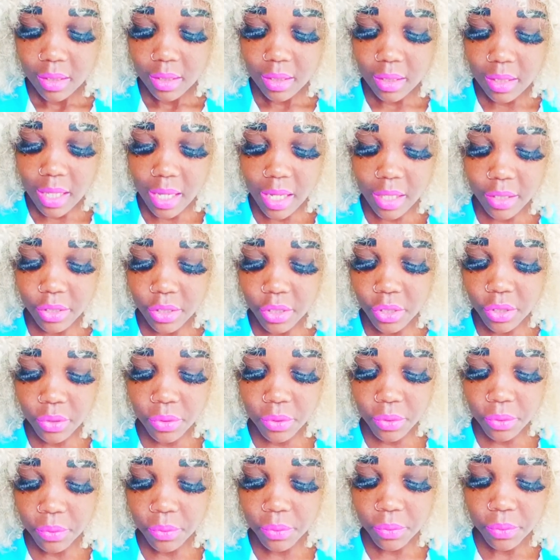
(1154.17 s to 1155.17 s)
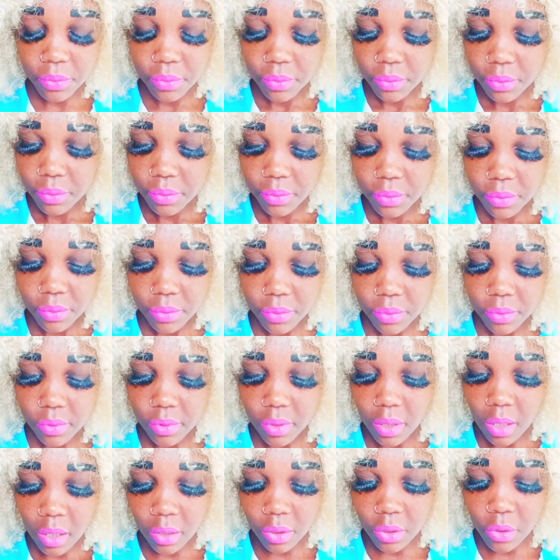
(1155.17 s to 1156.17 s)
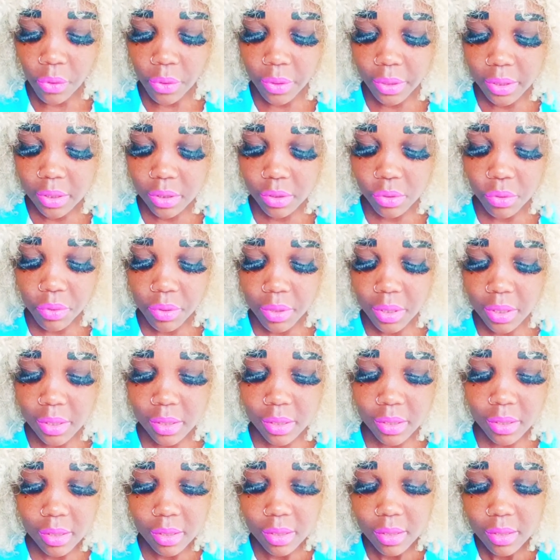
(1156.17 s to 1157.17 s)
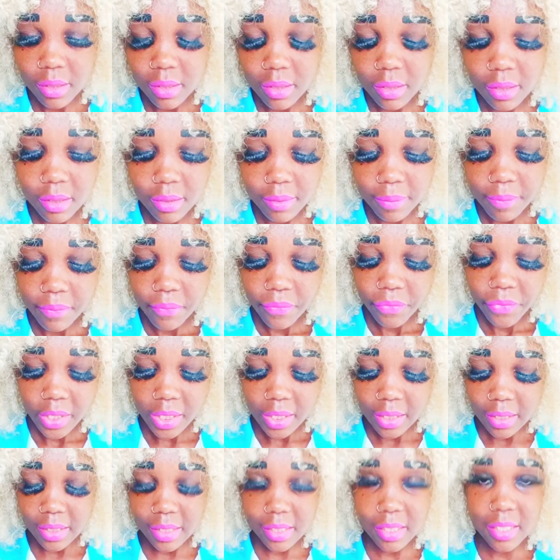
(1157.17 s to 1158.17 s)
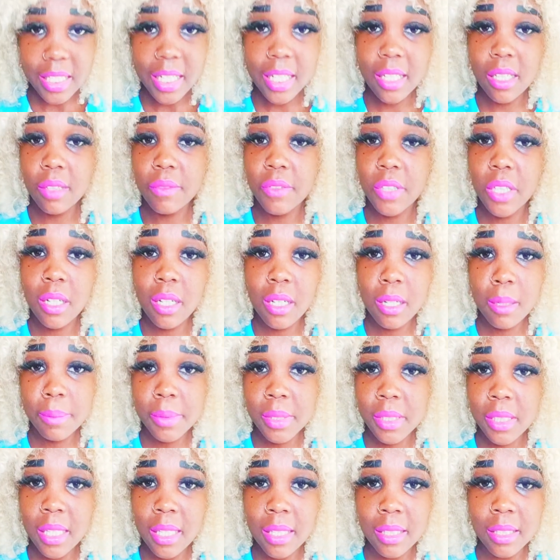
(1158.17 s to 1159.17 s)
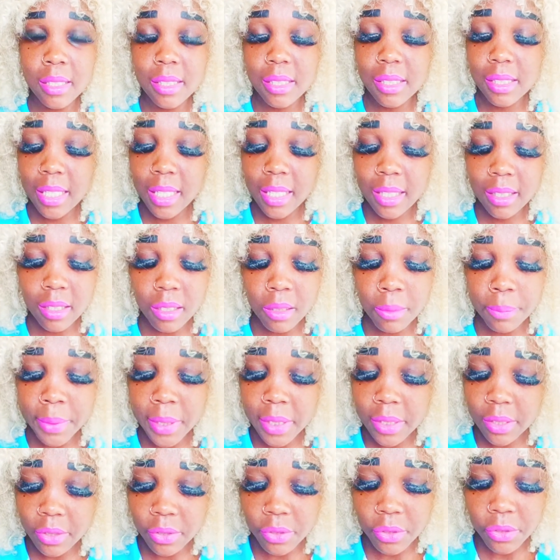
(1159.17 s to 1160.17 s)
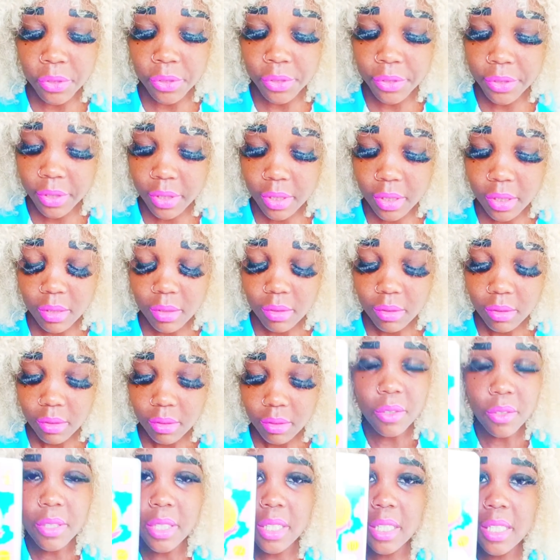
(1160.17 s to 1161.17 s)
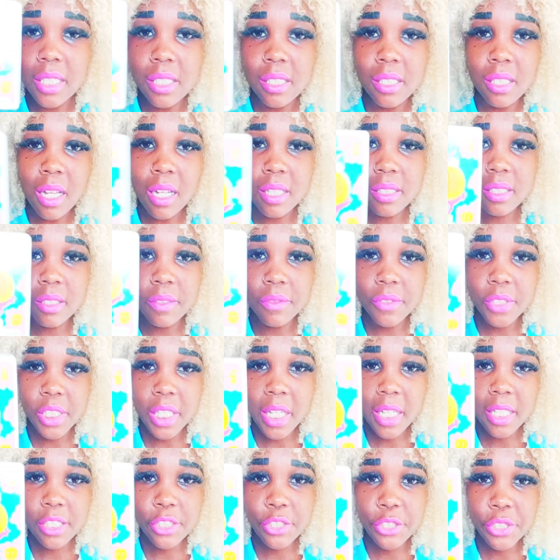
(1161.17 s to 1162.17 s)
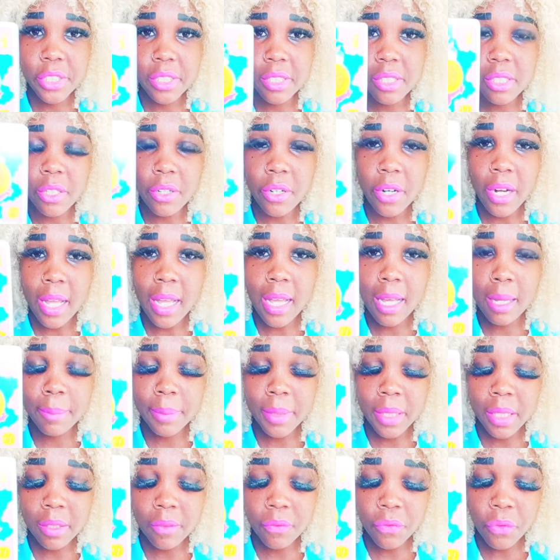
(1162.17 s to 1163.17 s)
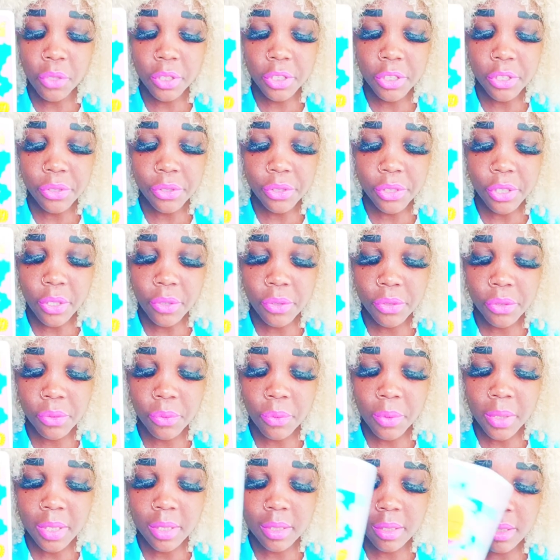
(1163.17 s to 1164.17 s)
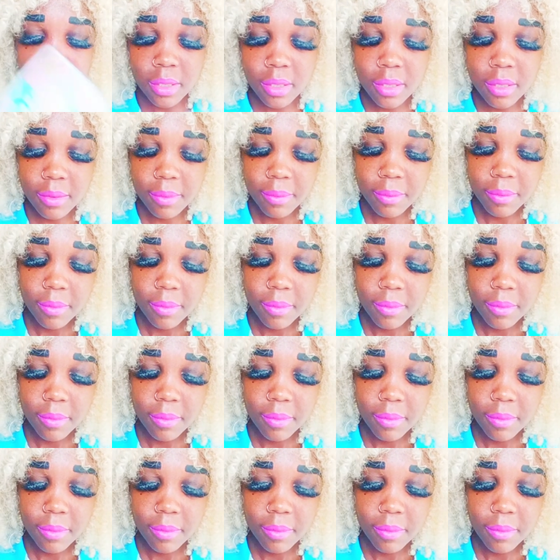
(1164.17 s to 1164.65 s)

that you are going towards this 10 of Cups and this 10 of Pentacles. So there is lots of changes that are happening for you, chosen ones.